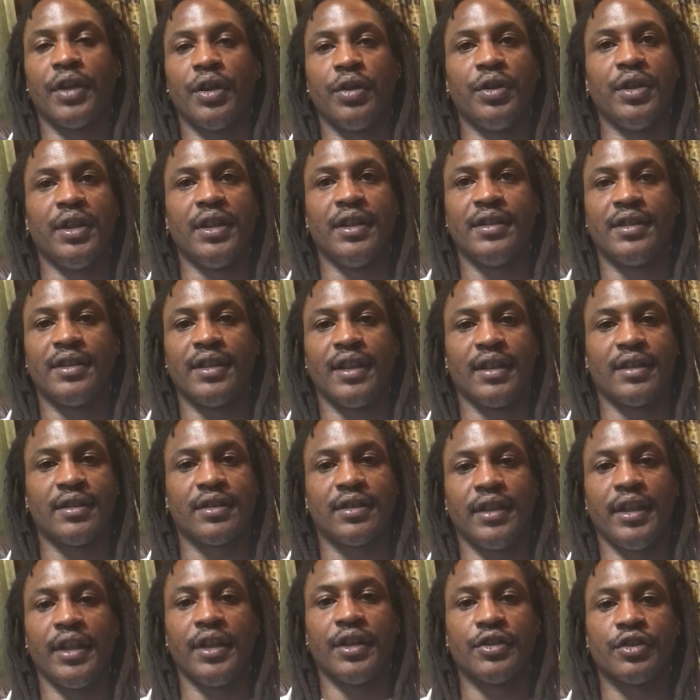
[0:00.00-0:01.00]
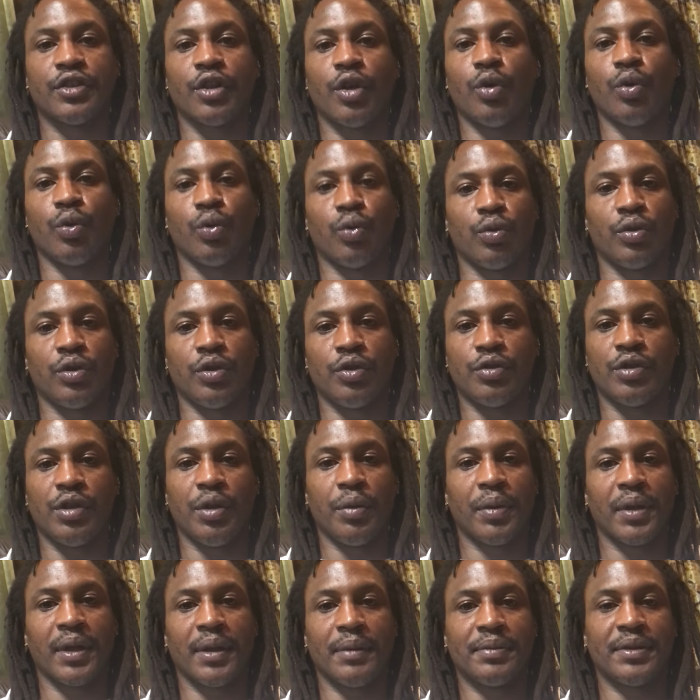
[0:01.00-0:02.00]
36 years old. You
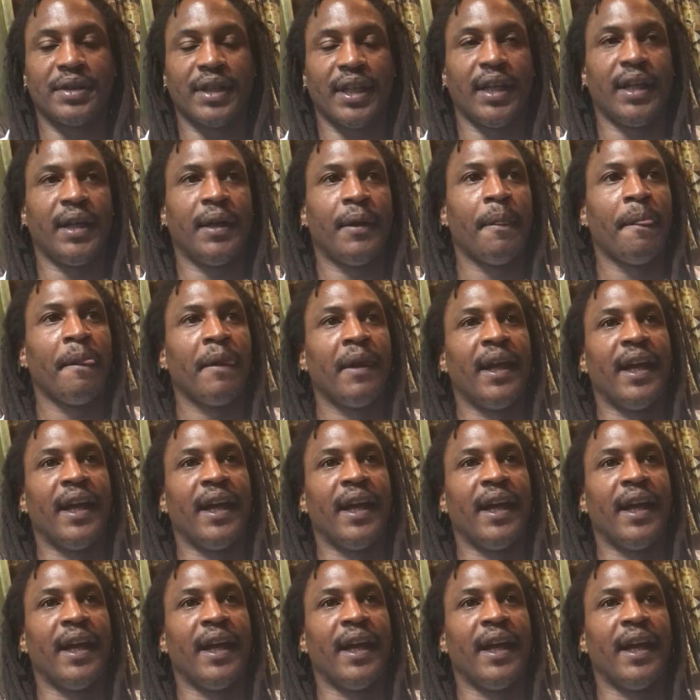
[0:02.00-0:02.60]
see what I'm saying?